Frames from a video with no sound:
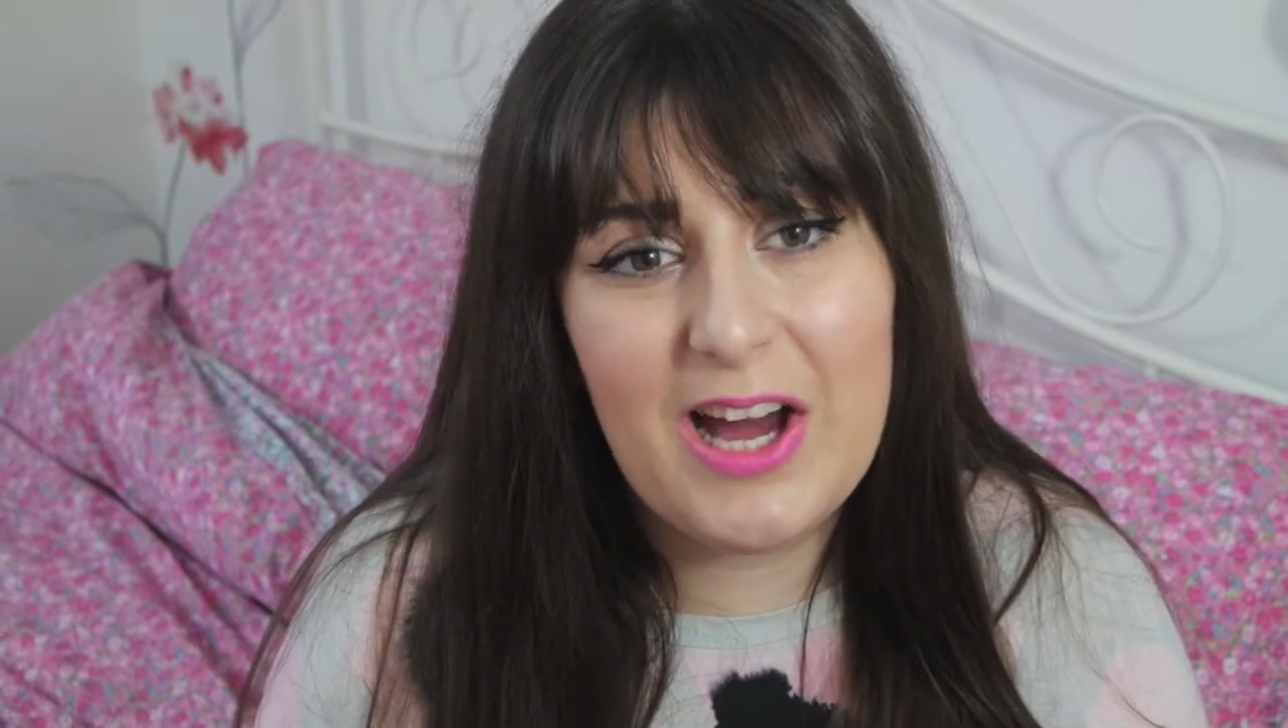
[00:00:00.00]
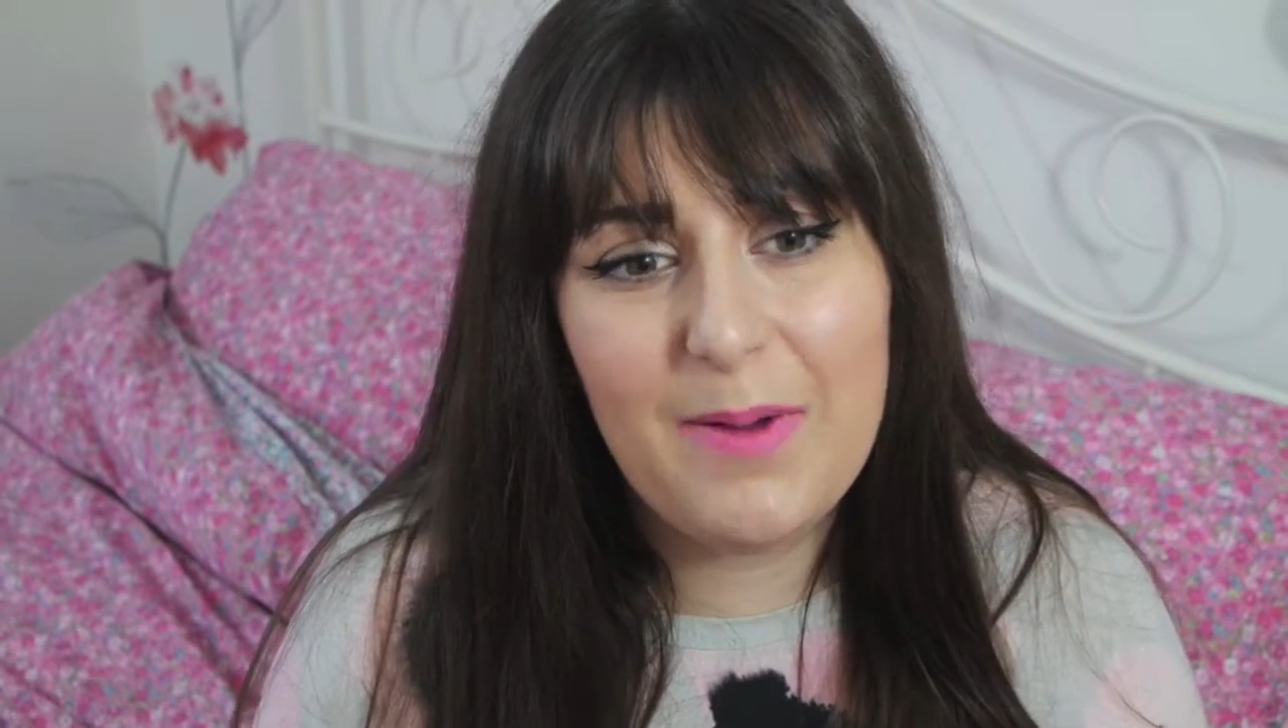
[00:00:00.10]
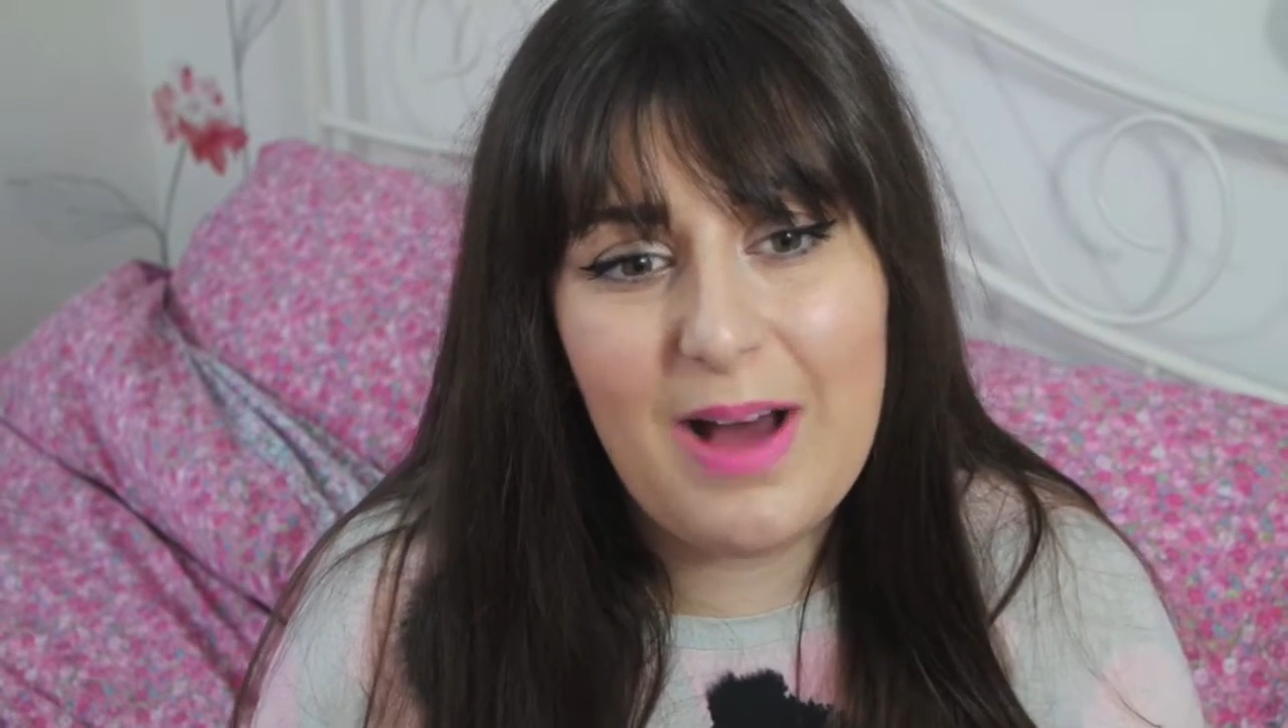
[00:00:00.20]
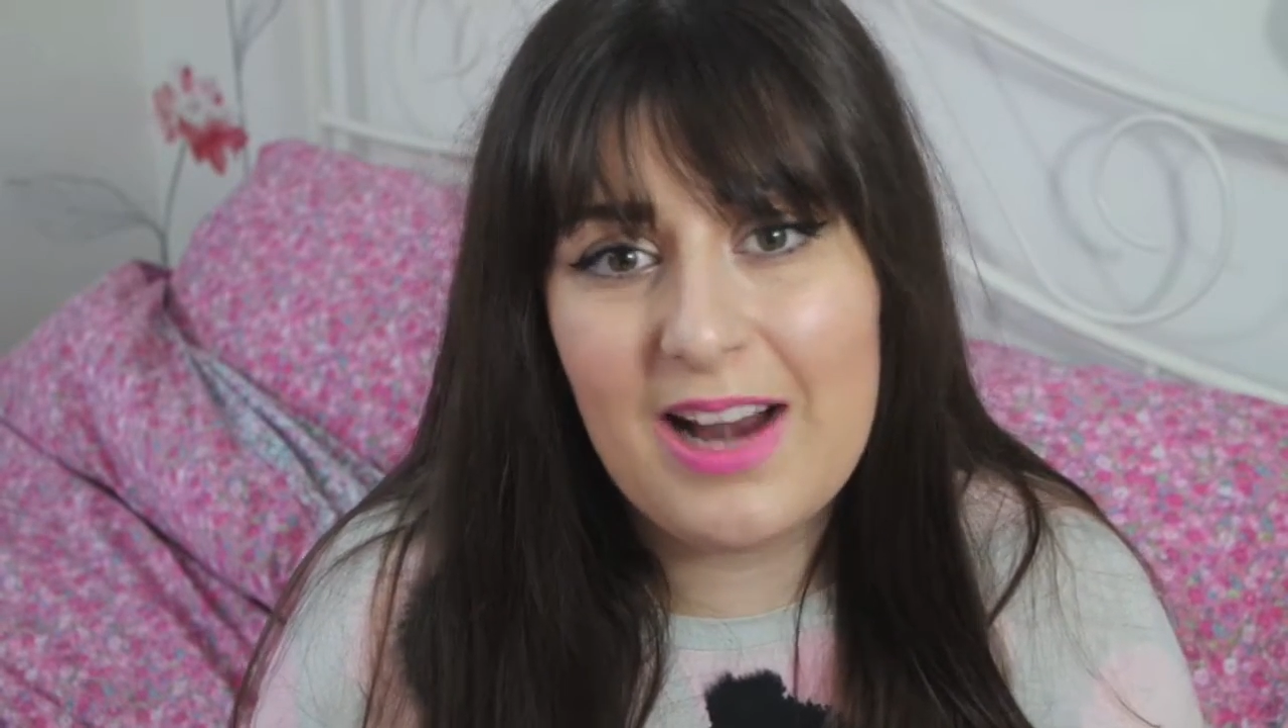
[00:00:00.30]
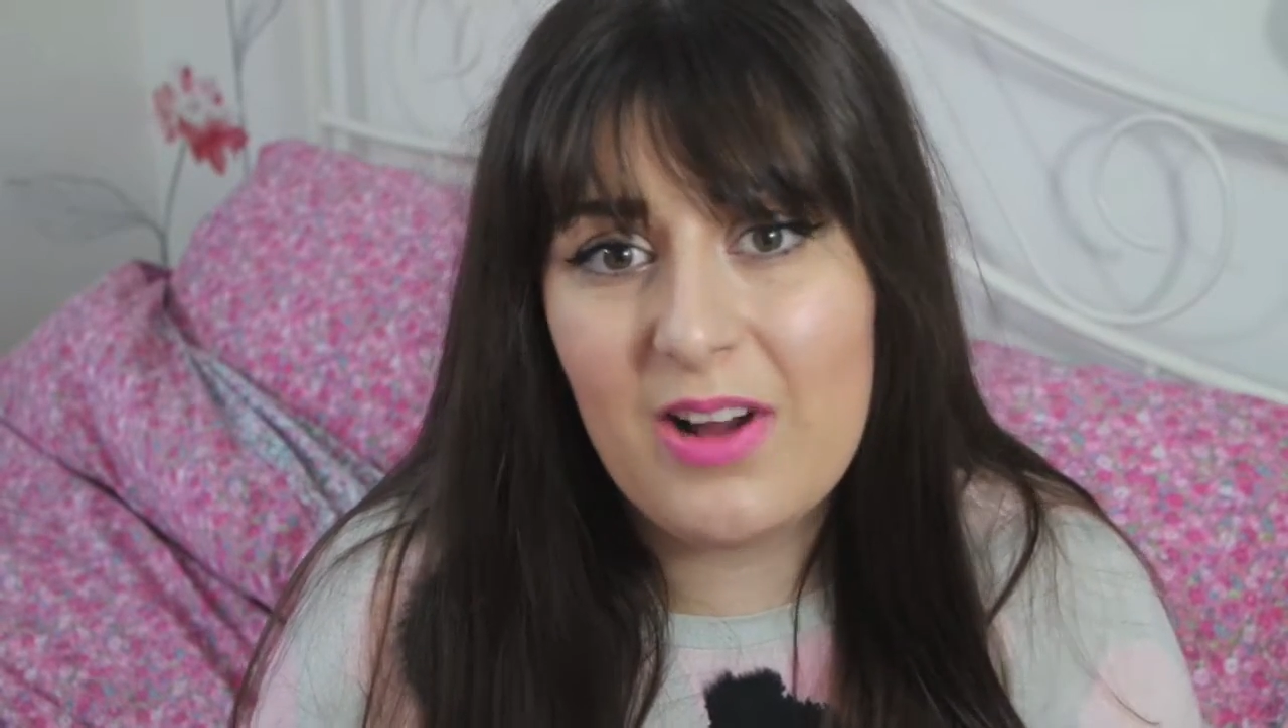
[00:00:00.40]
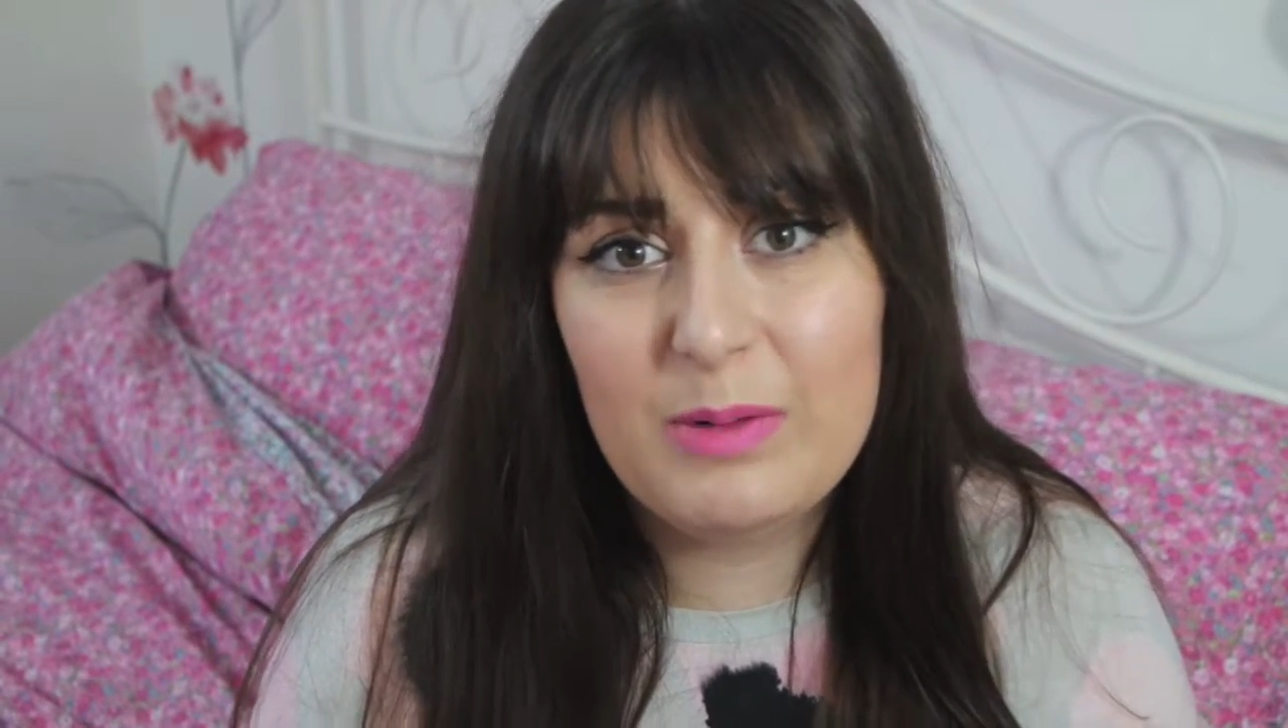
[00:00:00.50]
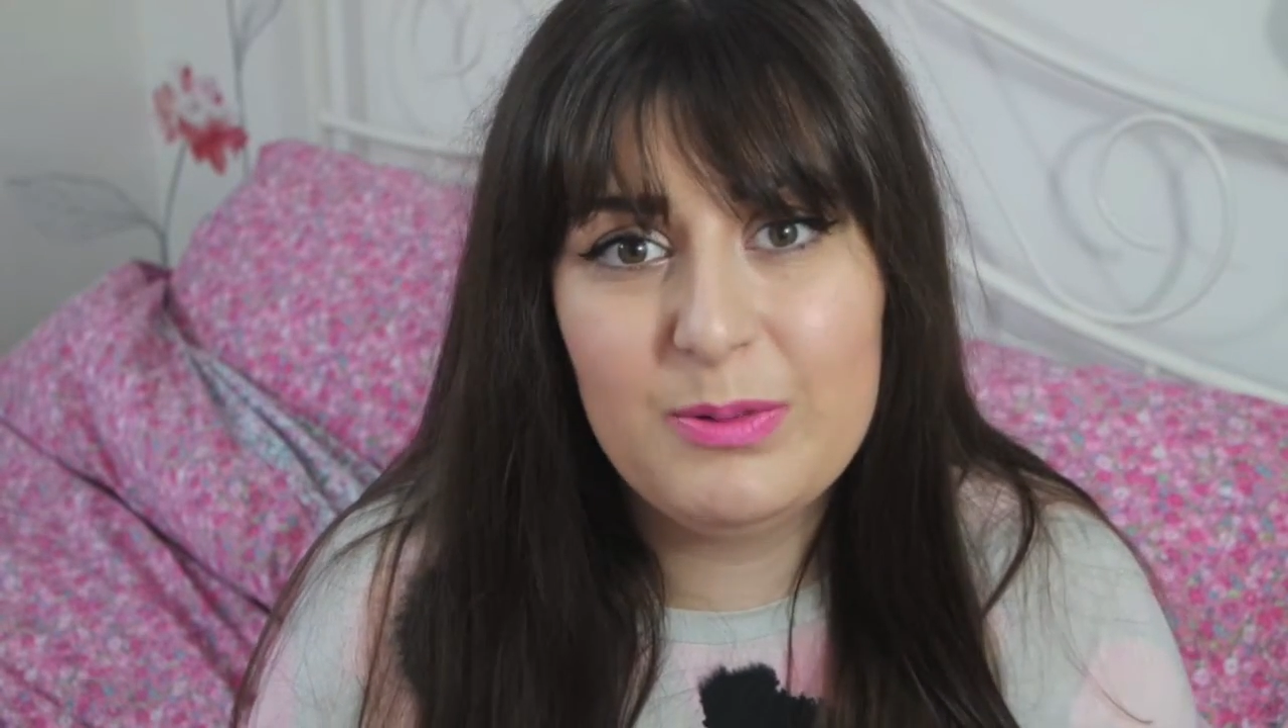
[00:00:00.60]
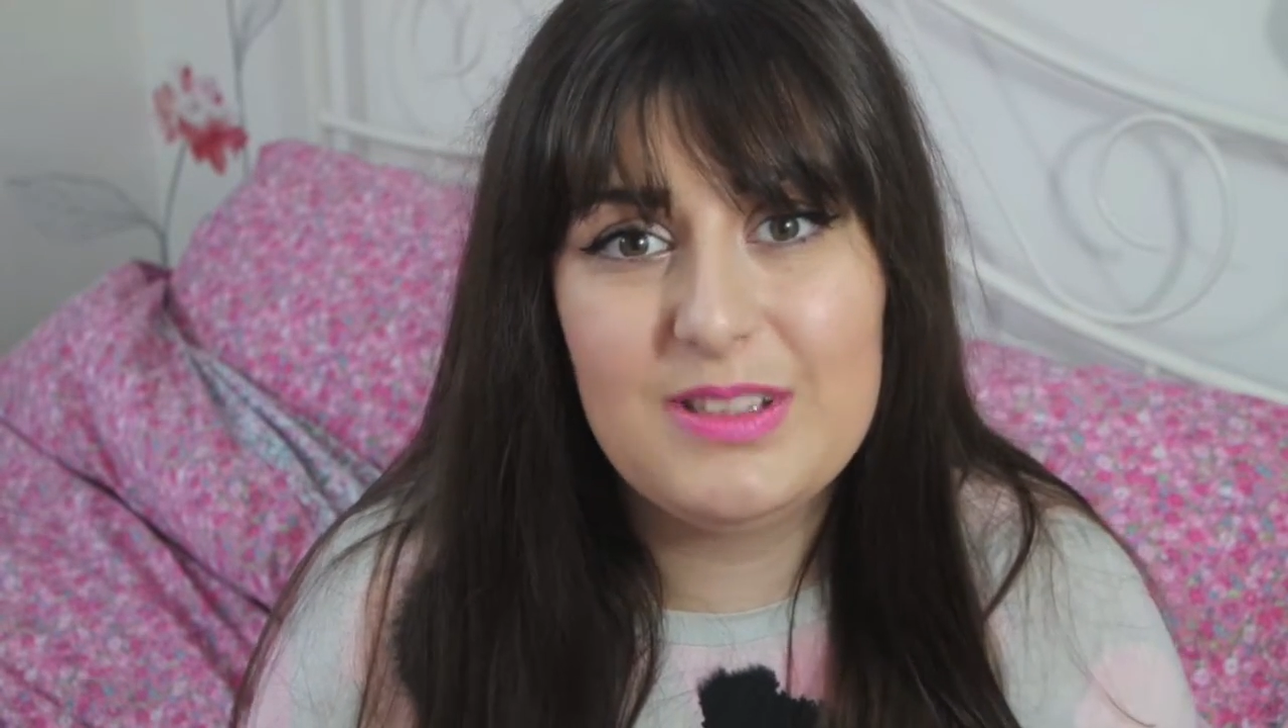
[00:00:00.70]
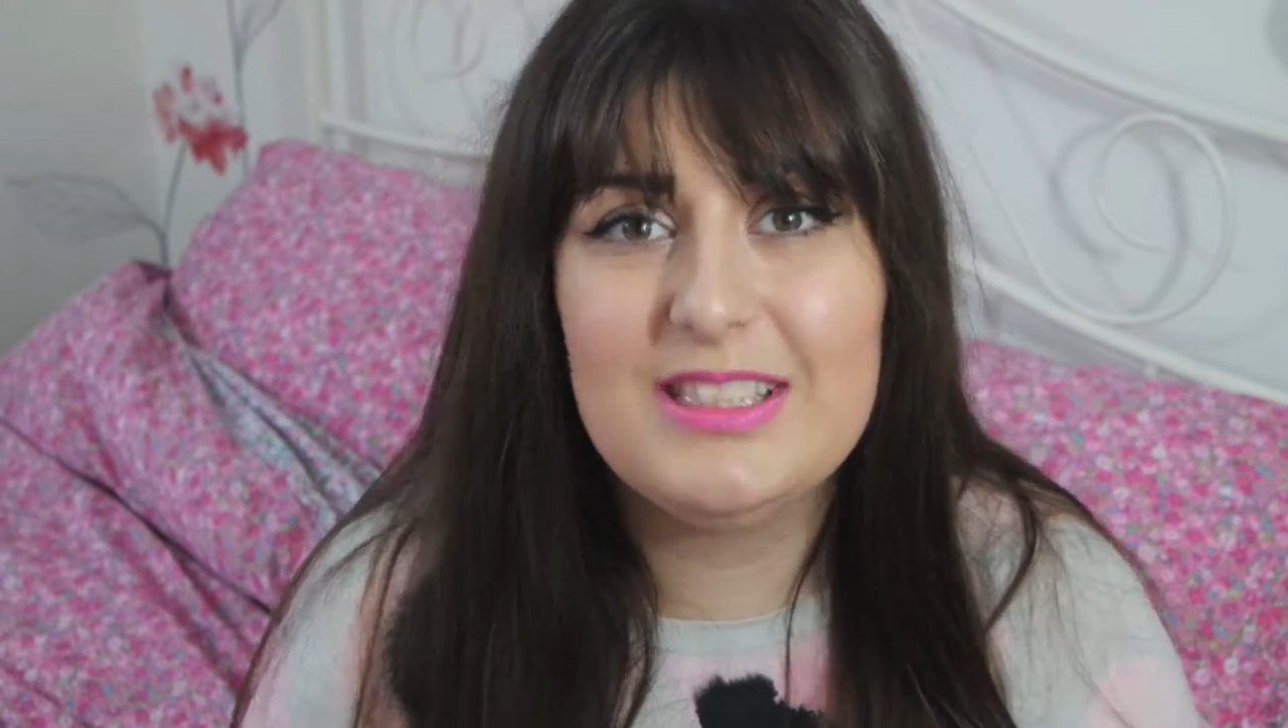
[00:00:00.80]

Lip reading: and I will